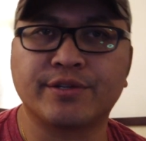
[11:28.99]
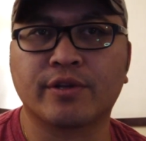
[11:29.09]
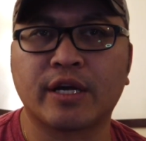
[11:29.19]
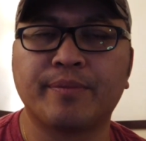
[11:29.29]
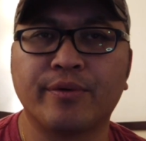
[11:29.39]

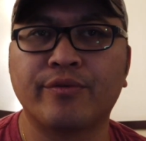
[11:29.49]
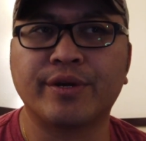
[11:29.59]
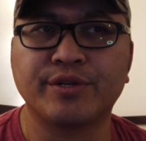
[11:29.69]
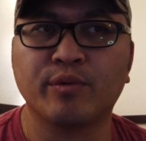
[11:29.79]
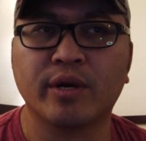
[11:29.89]
these are a couple
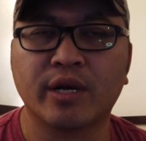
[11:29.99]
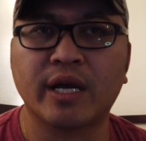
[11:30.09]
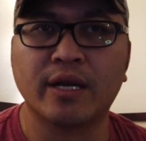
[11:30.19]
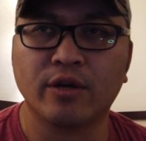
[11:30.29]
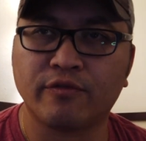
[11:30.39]
of things you
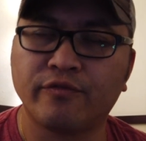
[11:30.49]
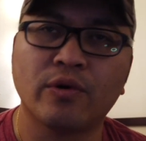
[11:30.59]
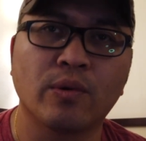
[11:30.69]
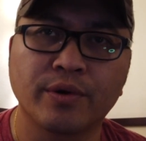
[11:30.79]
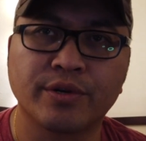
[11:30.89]
want to kind of look
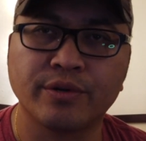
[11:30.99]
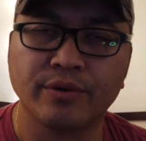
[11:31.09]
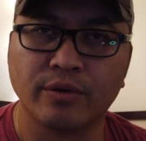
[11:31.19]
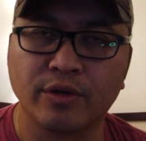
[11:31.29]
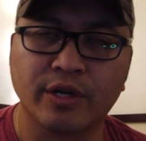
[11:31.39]
forward
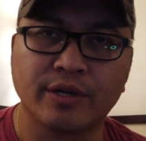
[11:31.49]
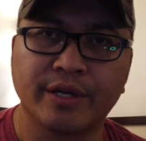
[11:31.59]
to, or